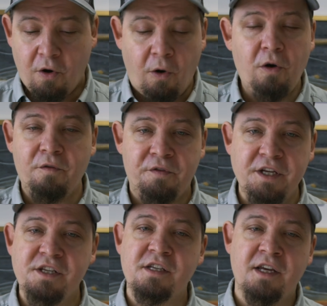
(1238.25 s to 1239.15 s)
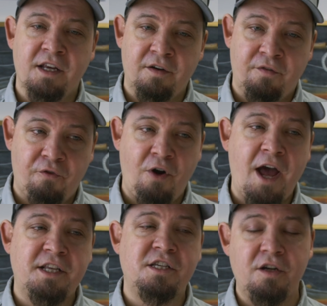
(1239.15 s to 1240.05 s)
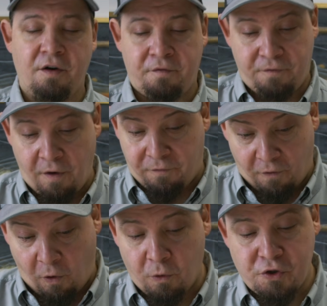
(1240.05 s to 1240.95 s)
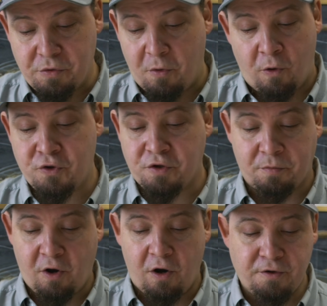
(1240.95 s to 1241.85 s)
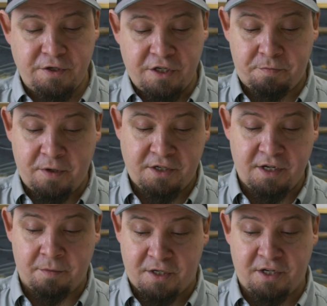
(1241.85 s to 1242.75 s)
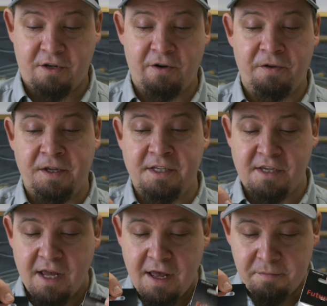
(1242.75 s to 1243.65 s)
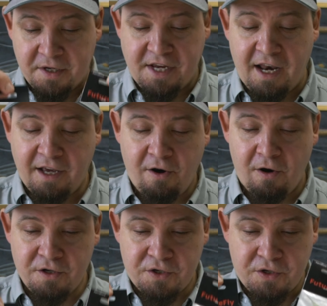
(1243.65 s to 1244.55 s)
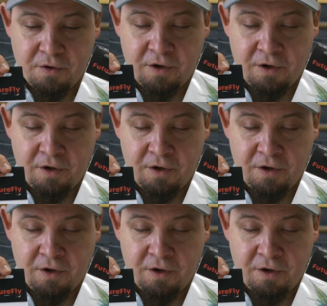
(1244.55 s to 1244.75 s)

All of these in a variety of awesome colors, especially in particular these metallic colors.